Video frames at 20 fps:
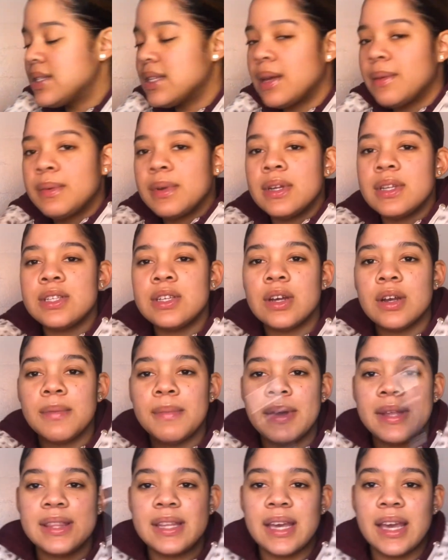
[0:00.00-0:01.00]
I'm going to talk
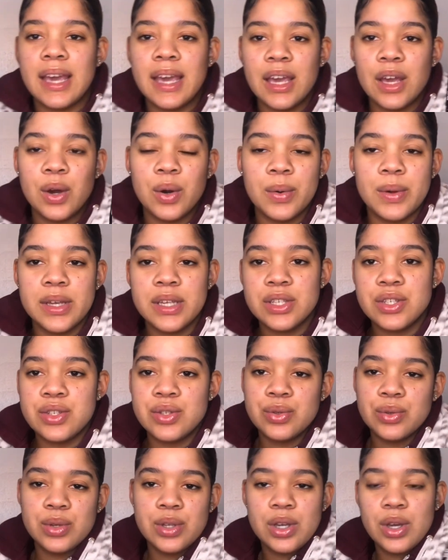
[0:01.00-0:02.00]
about the AOA
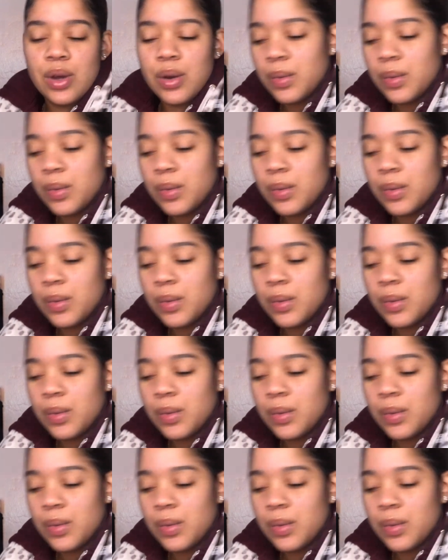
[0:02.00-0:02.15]
Studio